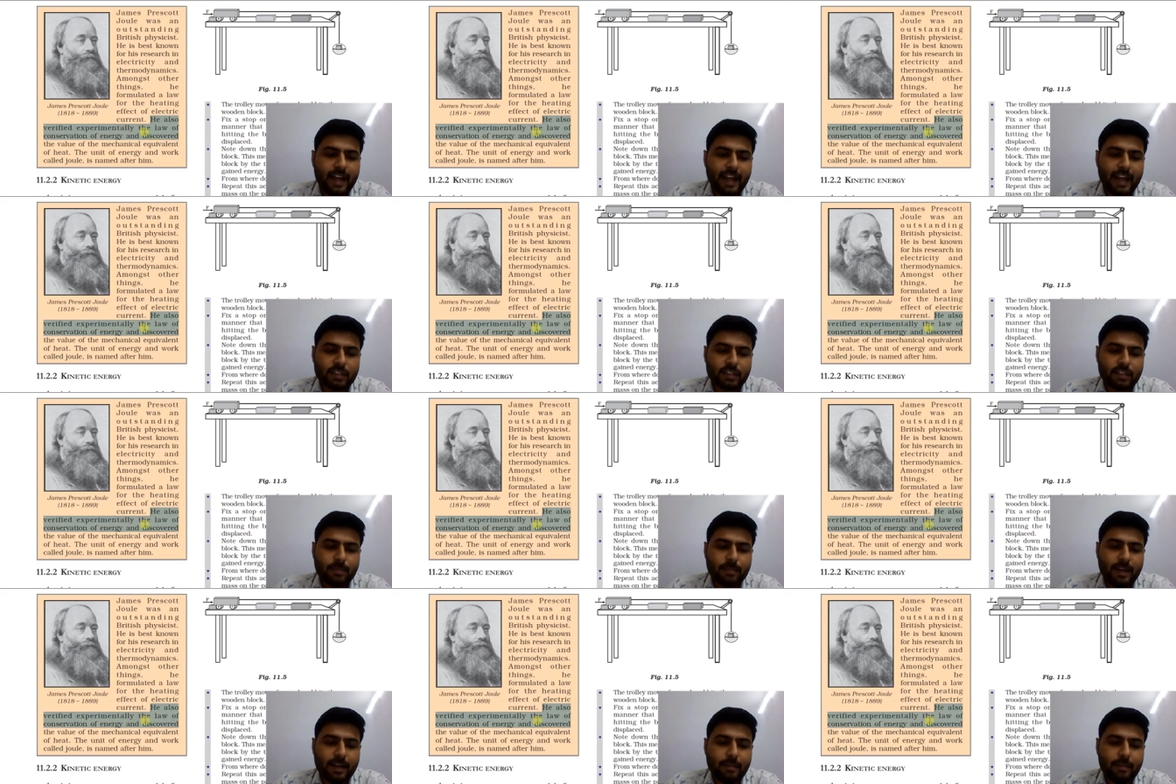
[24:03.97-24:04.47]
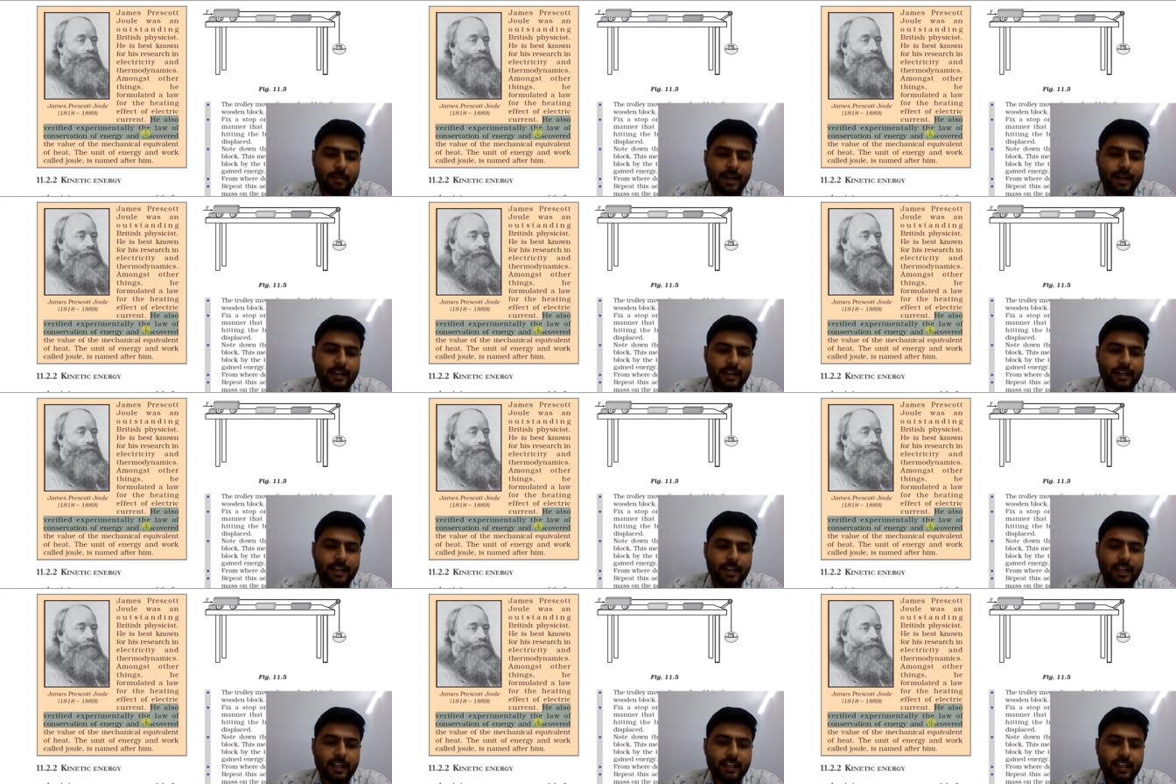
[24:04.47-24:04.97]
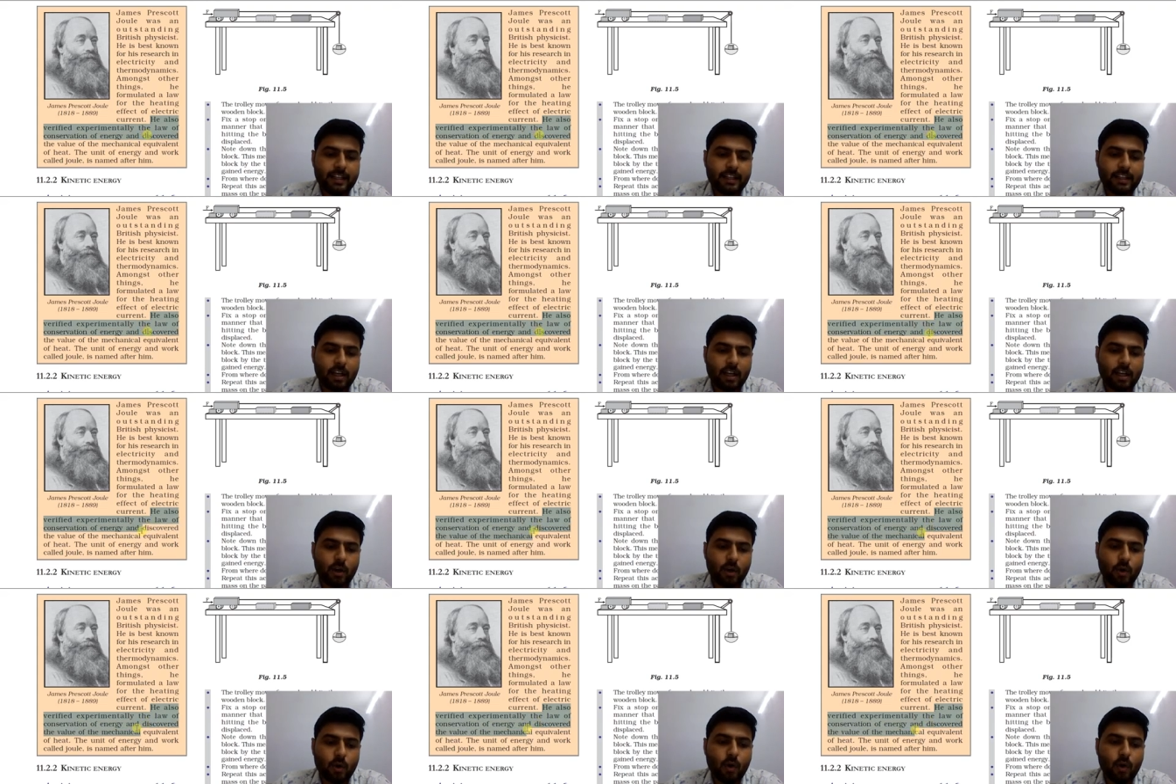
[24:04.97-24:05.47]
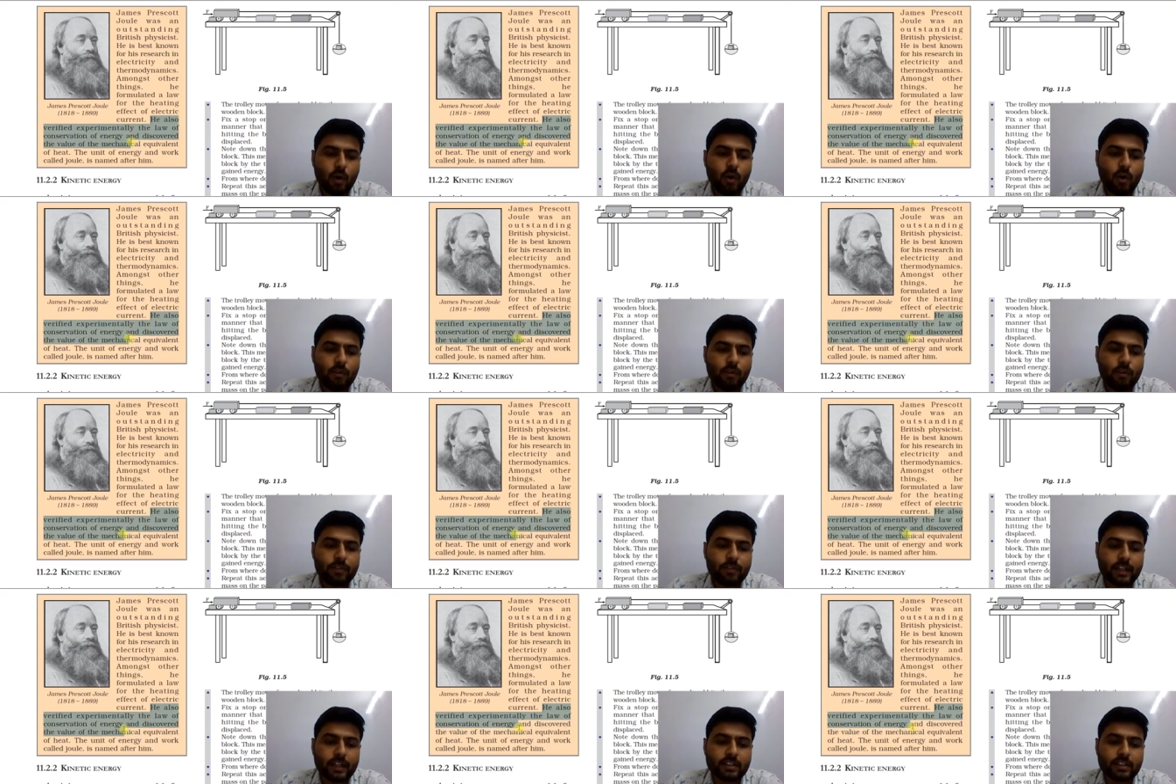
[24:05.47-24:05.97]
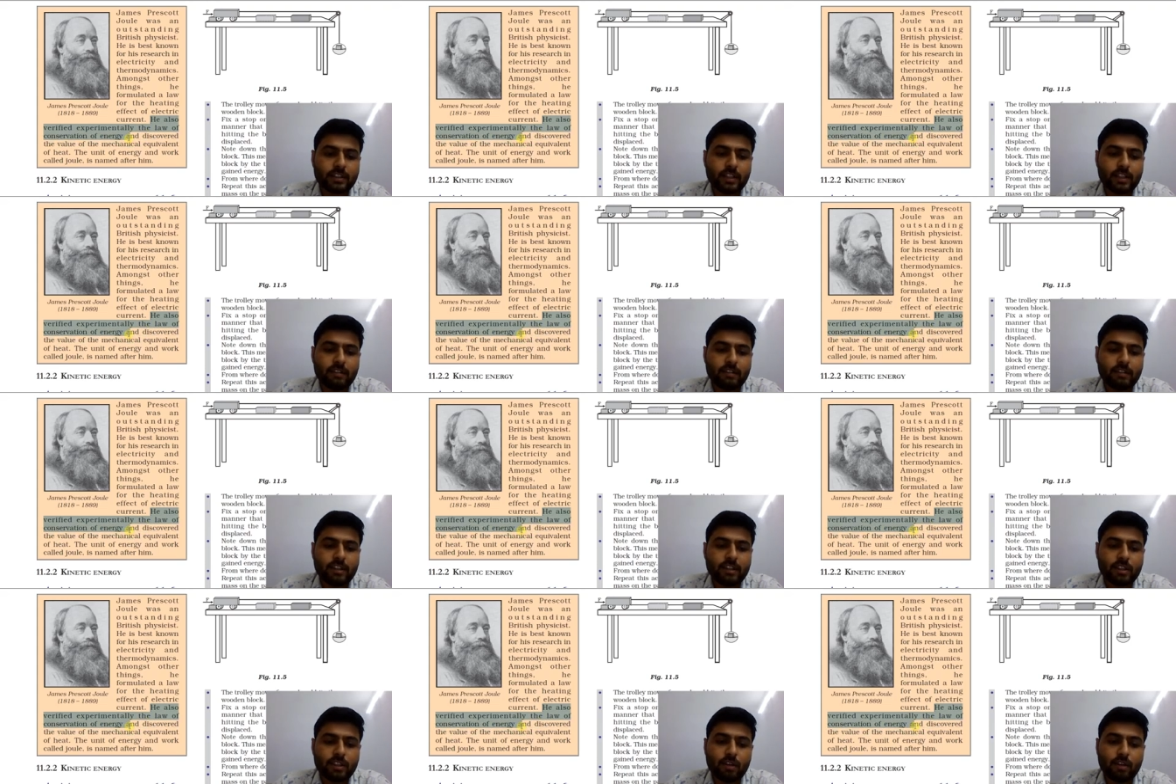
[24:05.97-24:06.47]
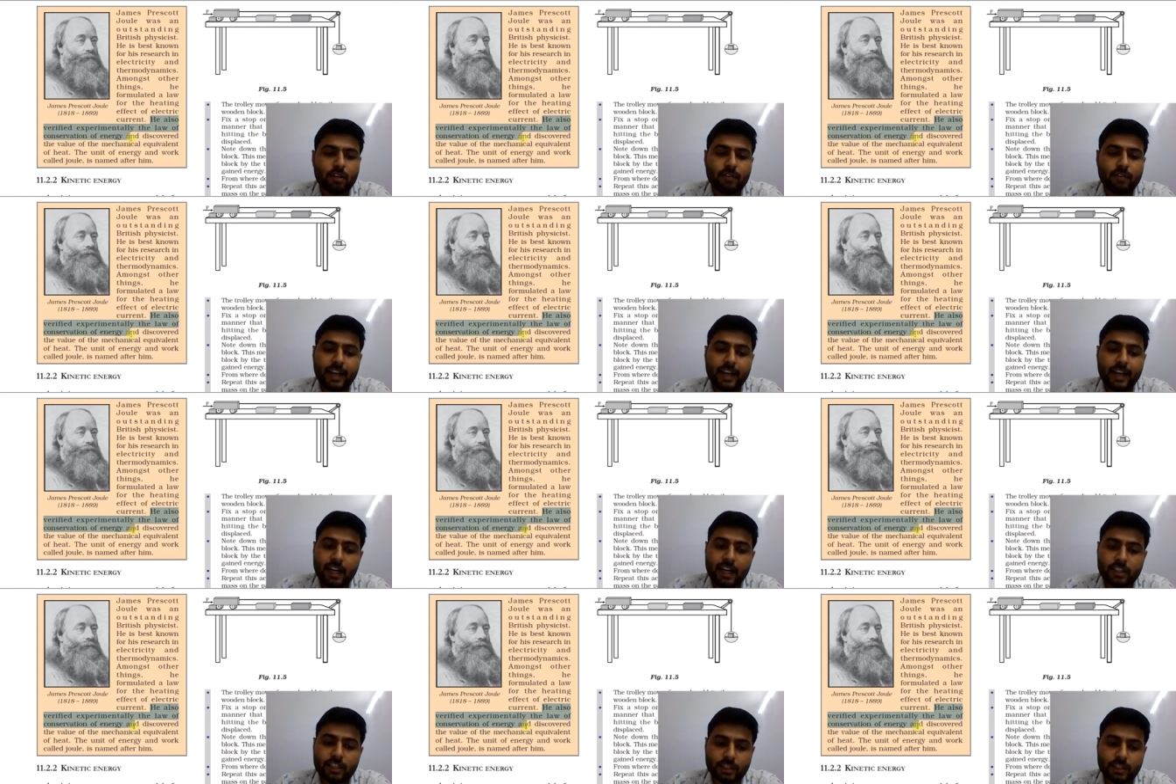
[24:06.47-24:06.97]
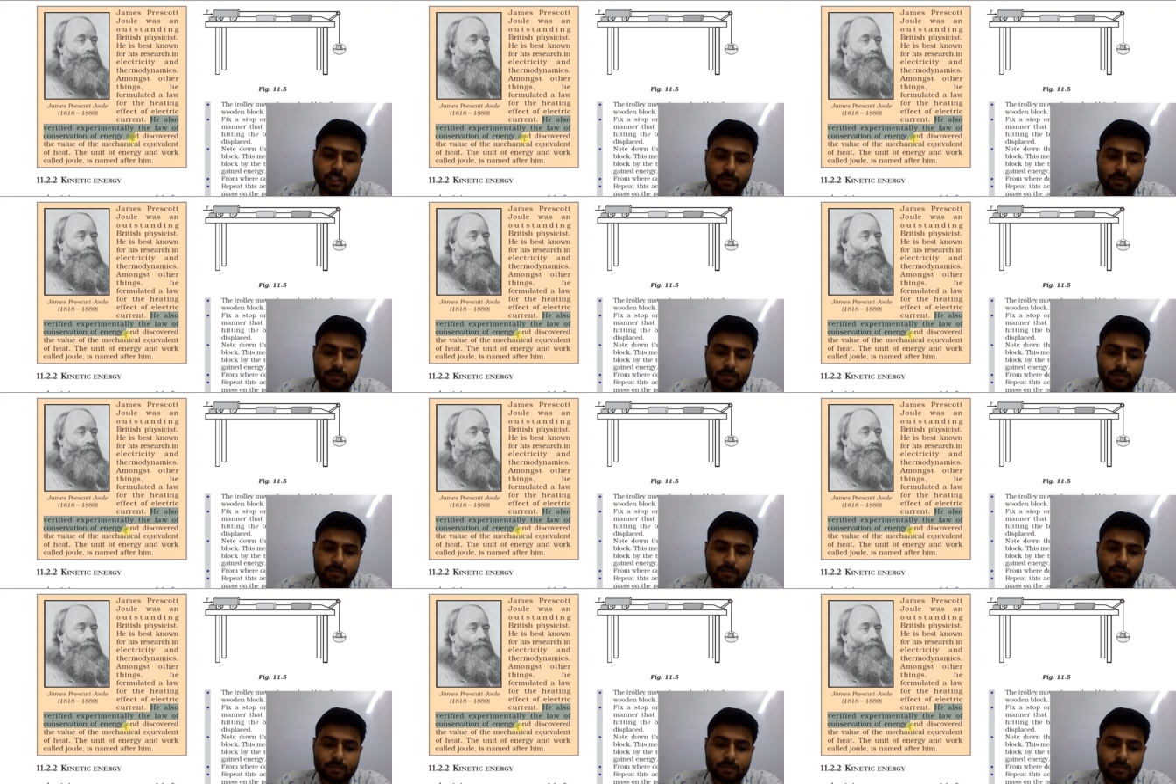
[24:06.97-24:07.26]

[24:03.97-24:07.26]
experimentally the law of conservation of energy.